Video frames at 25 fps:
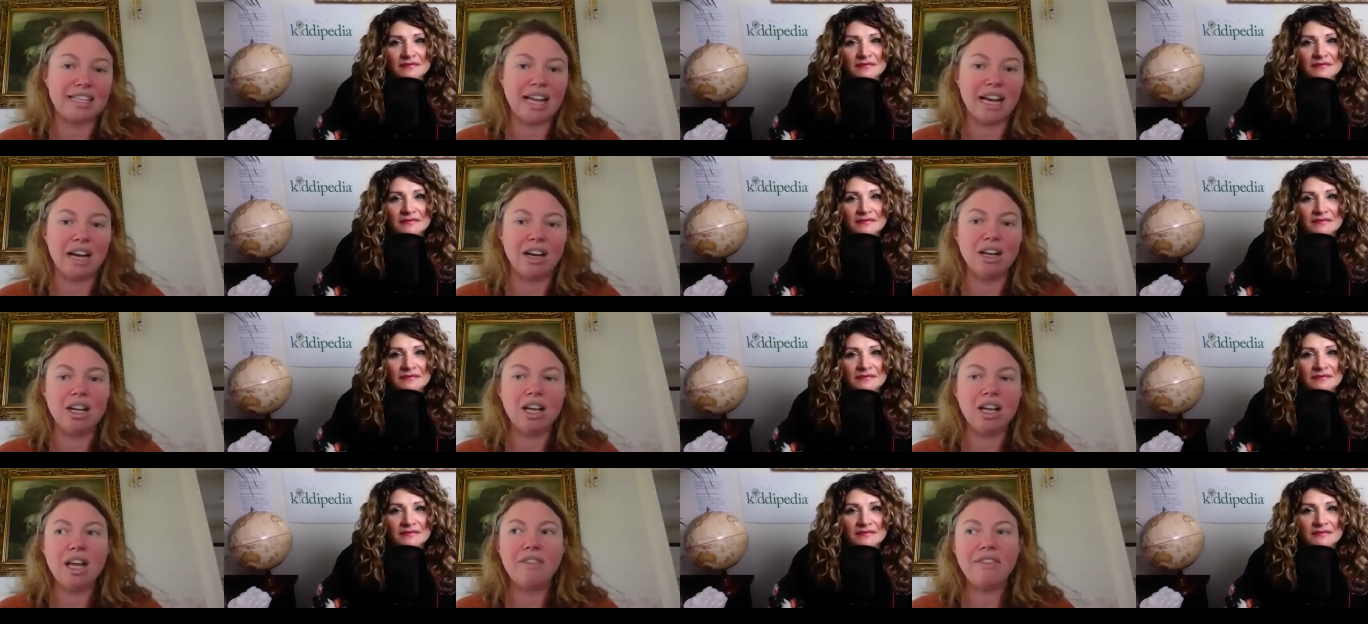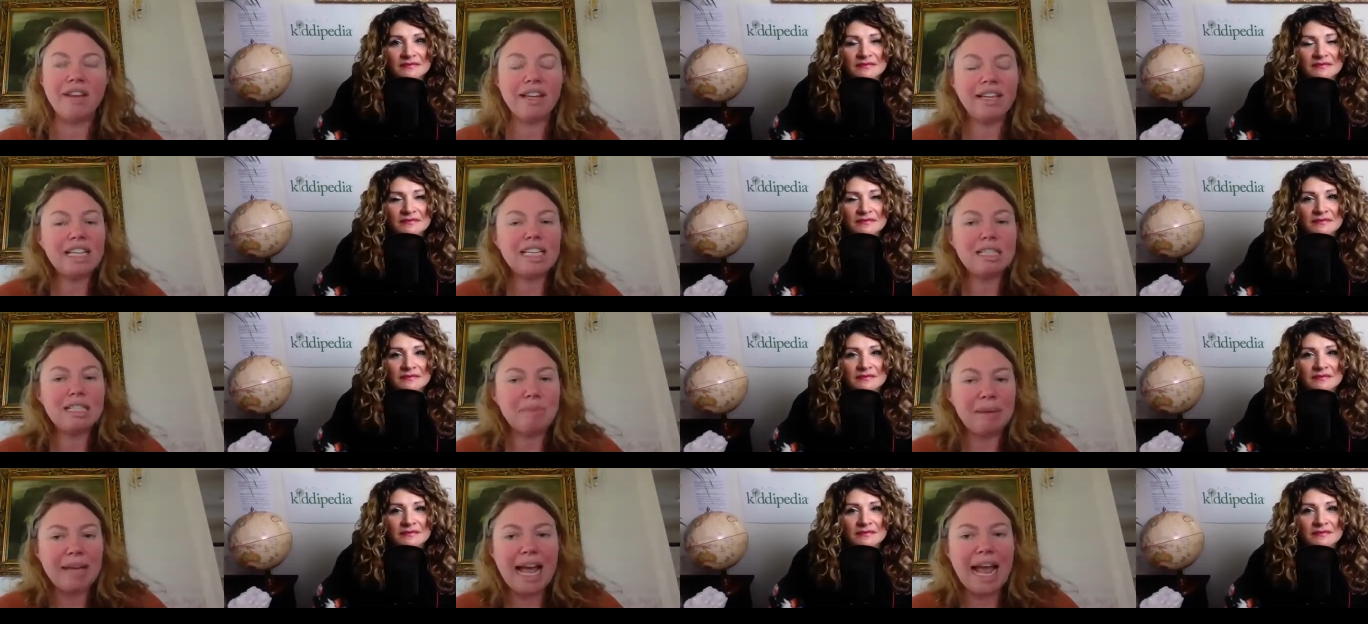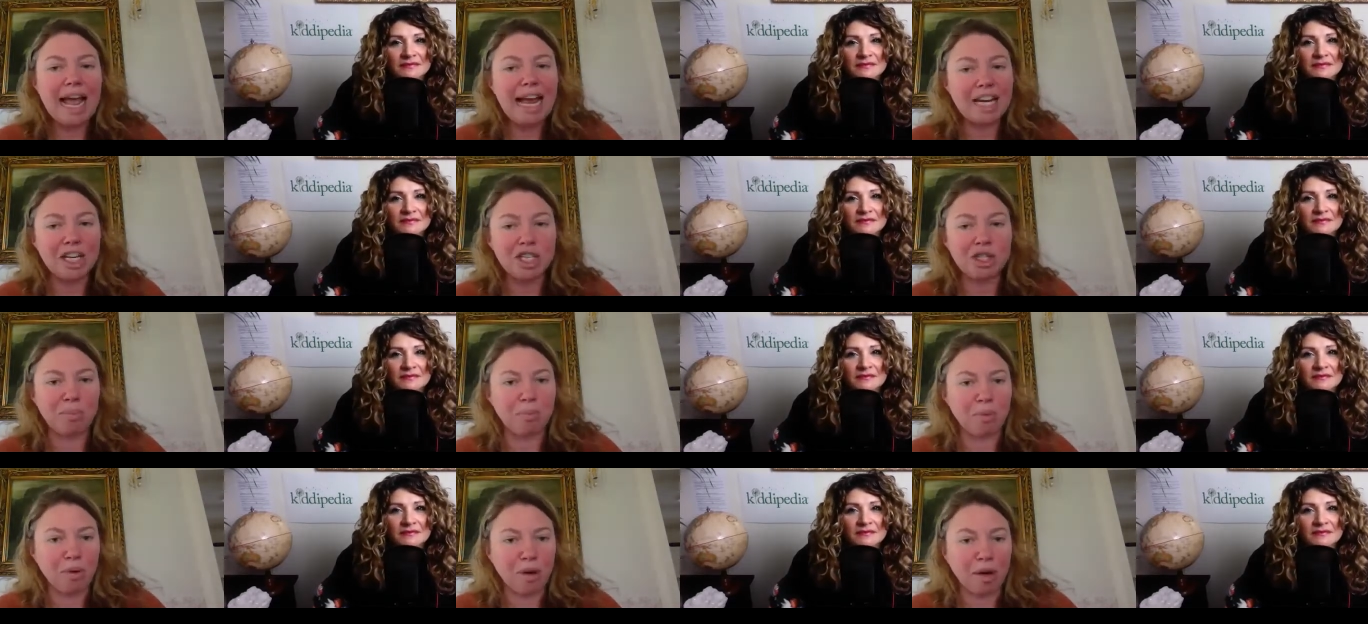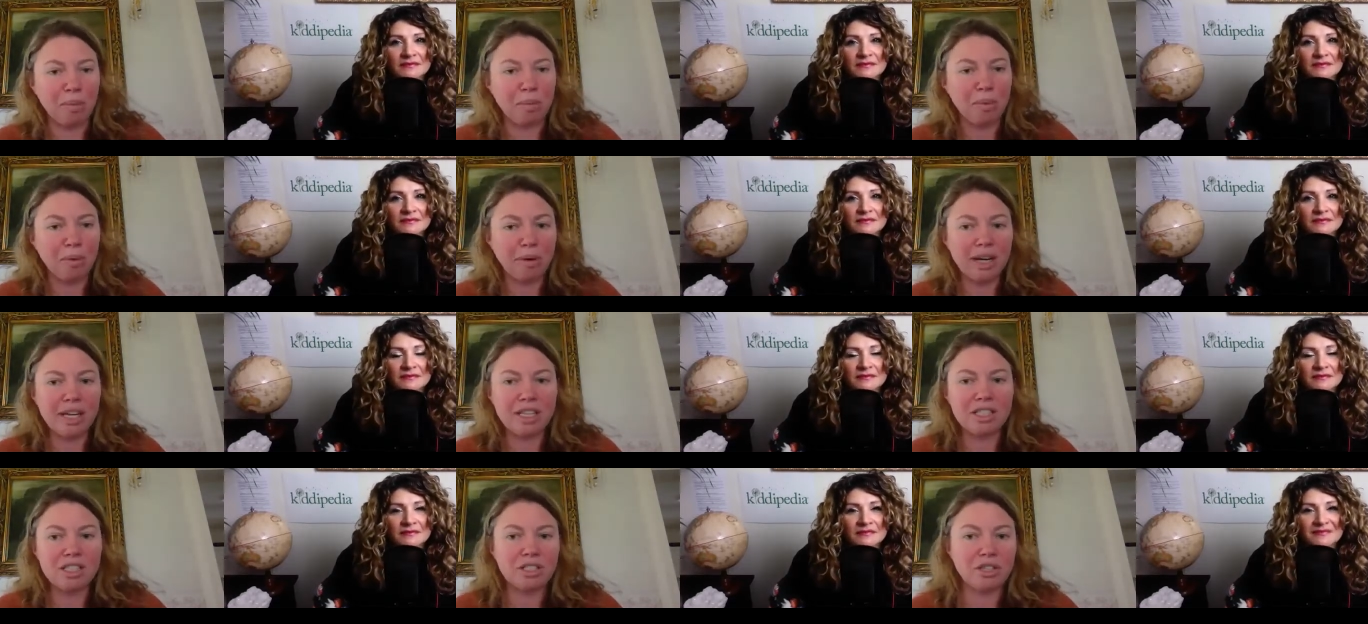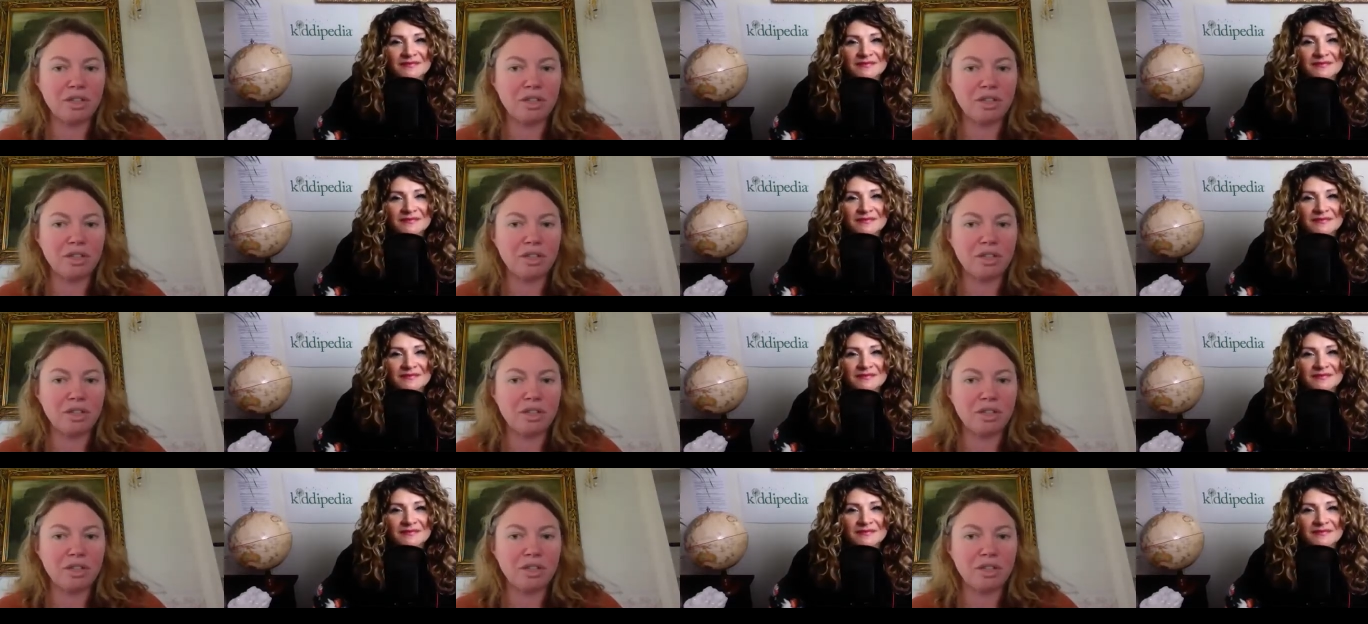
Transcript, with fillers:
Speaker 1: Now, they need to be age appropriate.